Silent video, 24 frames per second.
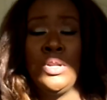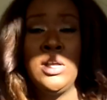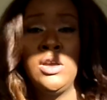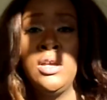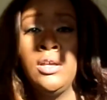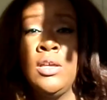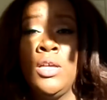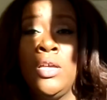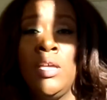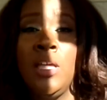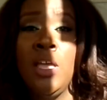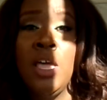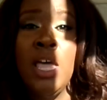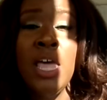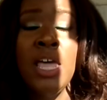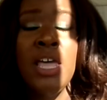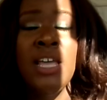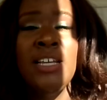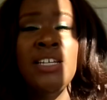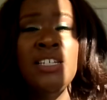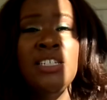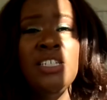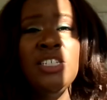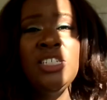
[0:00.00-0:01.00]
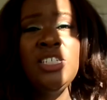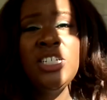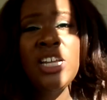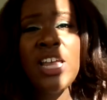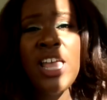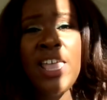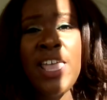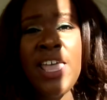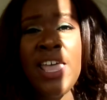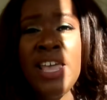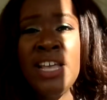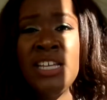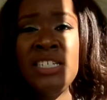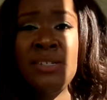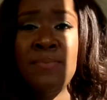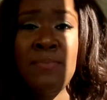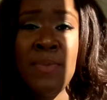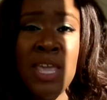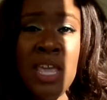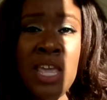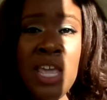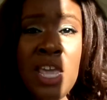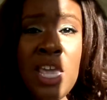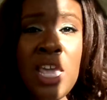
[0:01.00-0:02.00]
have a complaint about how any of
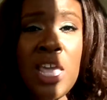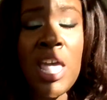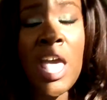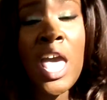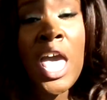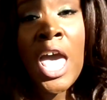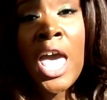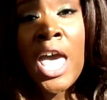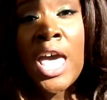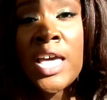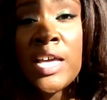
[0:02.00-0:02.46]
these dresses wear,